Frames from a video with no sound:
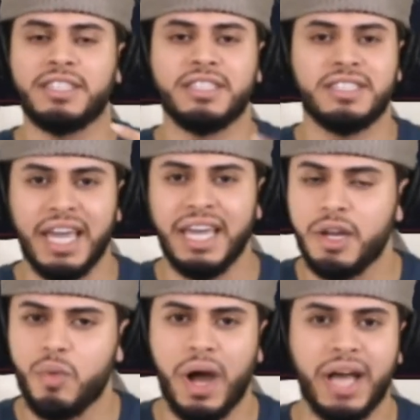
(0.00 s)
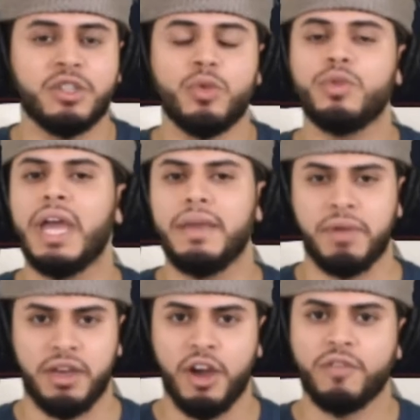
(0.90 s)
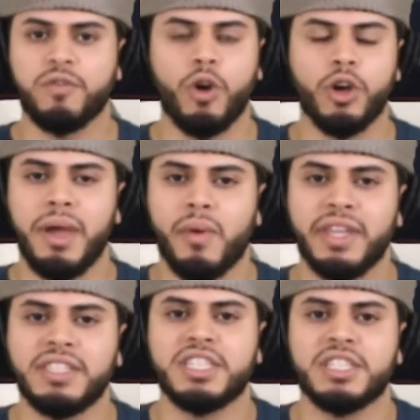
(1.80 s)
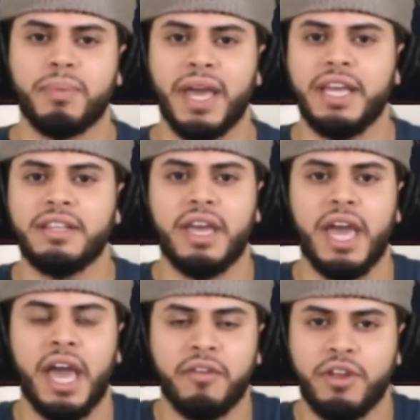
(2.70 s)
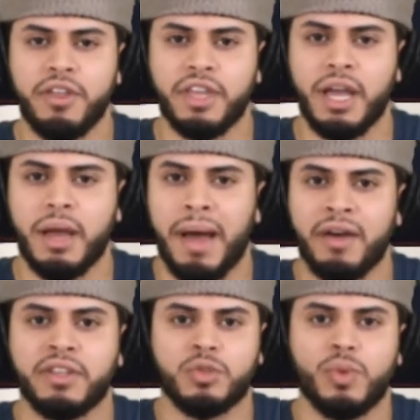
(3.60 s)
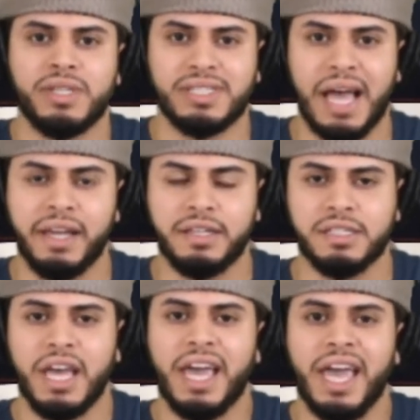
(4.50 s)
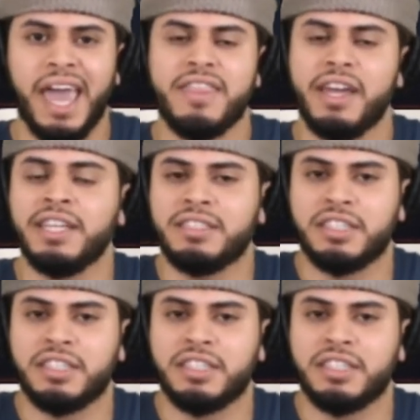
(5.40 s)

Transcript: entertaining-wise, you name it. Floyd Mayweather displayed everything about the sweet science and the